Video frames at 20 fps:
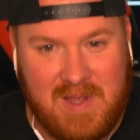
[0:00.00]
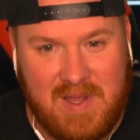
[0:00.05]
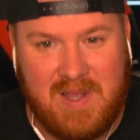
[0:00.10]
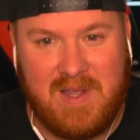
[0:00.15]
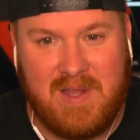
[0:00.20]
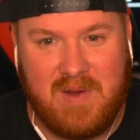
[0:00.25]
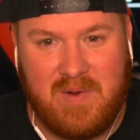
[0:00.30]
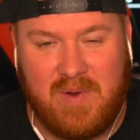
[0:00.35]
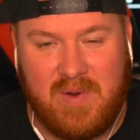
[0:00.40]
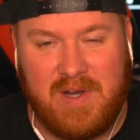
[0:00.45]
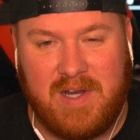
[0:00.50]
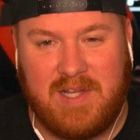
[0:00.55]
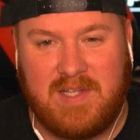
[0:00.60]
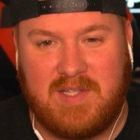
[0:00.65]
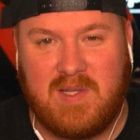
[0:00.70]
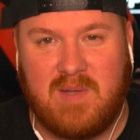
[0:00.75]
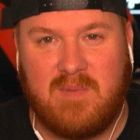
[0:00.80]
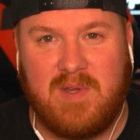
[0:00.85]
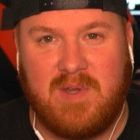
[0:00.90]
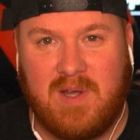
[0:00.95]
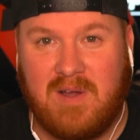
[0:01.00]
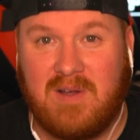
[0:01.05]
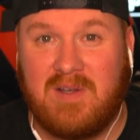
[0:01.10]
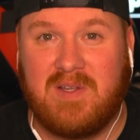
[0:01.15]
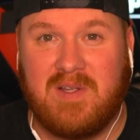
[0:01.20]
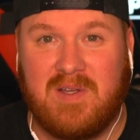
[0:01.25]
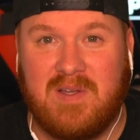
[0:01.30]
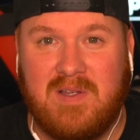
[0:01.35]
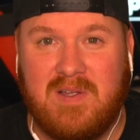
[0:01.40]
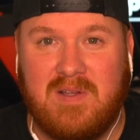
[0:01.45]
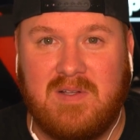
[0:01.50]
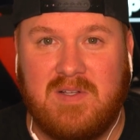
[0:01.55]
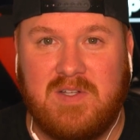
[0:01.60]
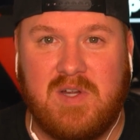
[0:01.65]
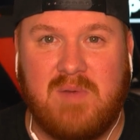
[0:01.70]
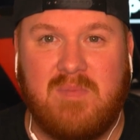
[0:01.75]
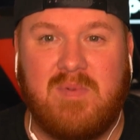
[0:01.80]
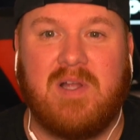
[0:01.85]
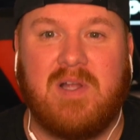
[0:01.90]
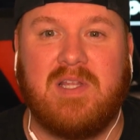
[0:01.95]
We need some of y'all to
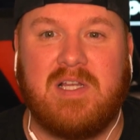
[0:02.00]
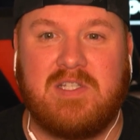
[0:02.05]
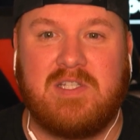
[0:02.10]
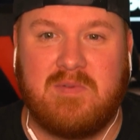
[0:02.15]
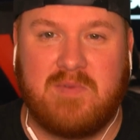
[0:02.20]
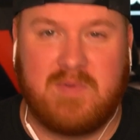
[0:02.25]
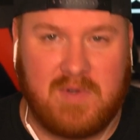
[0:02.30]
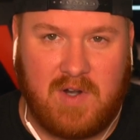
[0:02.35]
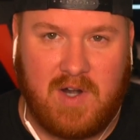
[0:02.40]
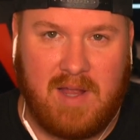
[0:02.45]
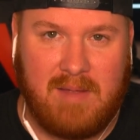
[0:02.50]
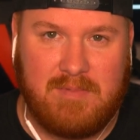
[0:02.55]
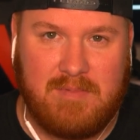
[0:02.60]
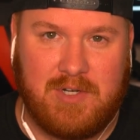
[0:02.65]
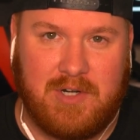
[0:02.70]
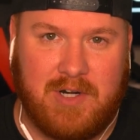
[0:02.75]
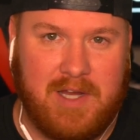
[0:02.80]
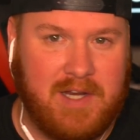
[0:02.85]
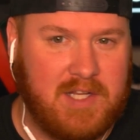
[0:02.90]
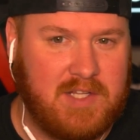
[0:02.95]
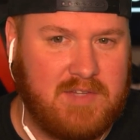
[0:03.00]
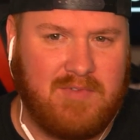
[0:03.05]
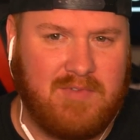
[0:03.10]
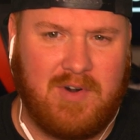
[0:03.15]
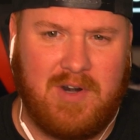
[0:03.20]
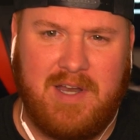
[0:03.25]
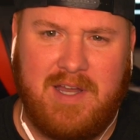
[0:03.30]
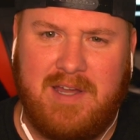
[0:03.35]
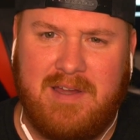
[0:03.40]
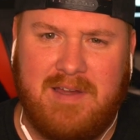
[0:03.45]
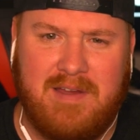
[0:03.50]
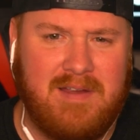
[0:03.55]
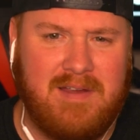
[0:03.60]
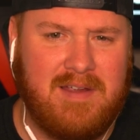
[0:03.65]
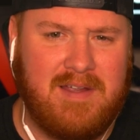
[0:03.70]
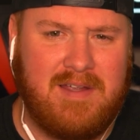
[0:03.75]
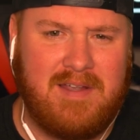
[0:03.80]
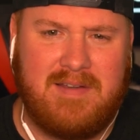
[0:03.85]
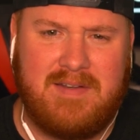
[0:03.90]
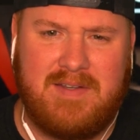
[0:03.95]
jump on that subscribe train. It's free.
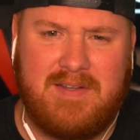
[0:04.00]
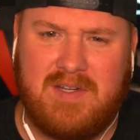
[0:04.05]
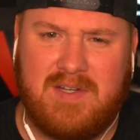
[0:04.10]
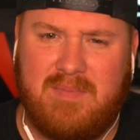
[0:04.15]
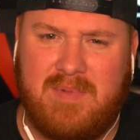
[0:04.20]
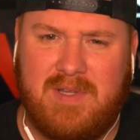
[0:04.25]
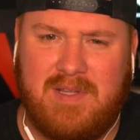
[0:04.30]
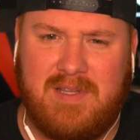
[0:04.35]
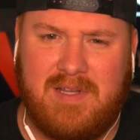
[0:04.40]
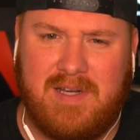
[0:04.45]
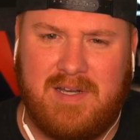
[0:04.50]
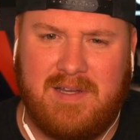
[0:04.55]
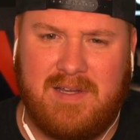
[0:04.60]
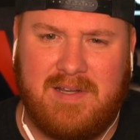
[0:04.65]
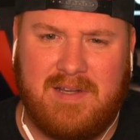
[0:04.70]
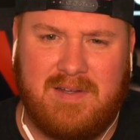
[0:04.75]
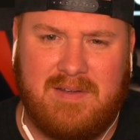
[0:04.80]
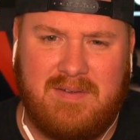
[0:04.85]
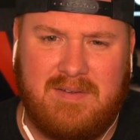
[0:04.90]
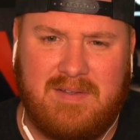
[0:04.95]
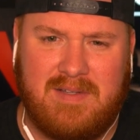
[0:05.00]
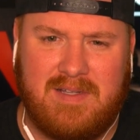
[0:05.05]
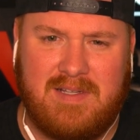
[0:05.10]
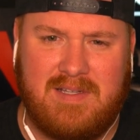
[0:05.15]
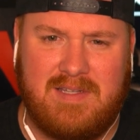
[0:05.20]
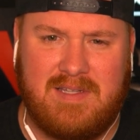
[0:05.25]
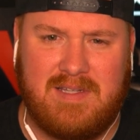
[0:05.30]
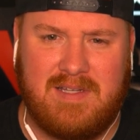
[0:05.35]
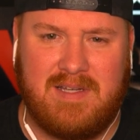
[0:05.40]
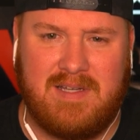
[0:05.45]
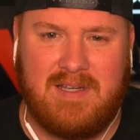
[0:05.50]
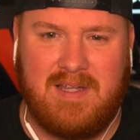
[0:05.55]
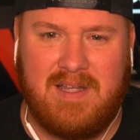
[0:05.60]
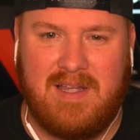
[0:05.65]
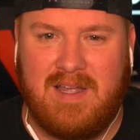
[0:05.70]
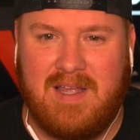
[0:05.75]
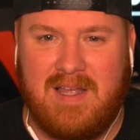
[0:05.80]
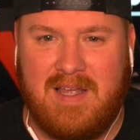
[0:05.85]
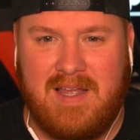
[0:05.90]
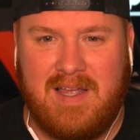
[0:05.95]
Jump in there, you know. That's
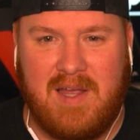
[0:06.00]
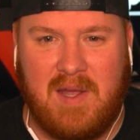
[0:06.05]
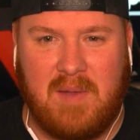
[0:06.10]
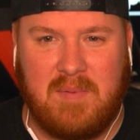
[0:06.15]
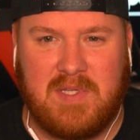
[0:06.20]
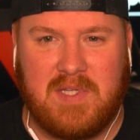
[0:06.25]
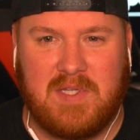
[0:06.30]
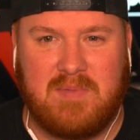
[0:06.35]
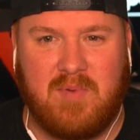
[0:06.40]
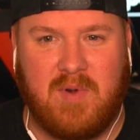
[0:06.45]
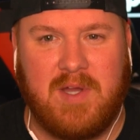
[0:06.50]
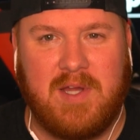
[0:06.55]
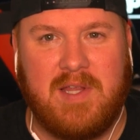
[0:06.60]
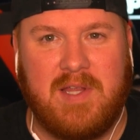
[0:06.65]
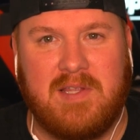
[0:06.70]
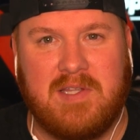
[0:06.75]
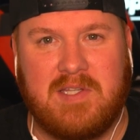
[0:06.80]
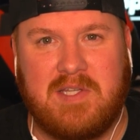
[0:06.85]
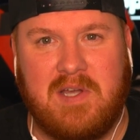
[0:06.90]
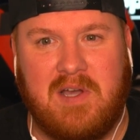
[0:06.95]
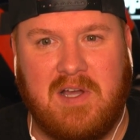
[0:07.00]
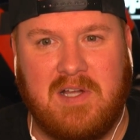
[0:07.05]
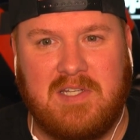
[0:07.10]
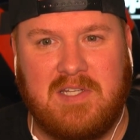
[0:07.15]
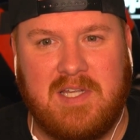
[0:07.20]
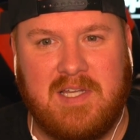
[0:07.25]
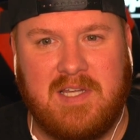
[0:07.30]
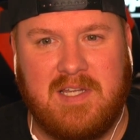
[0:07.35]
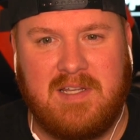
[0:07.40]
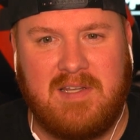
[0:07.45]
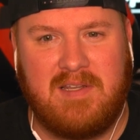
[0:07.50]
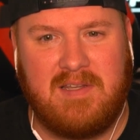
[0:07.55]
helps us bring you this content.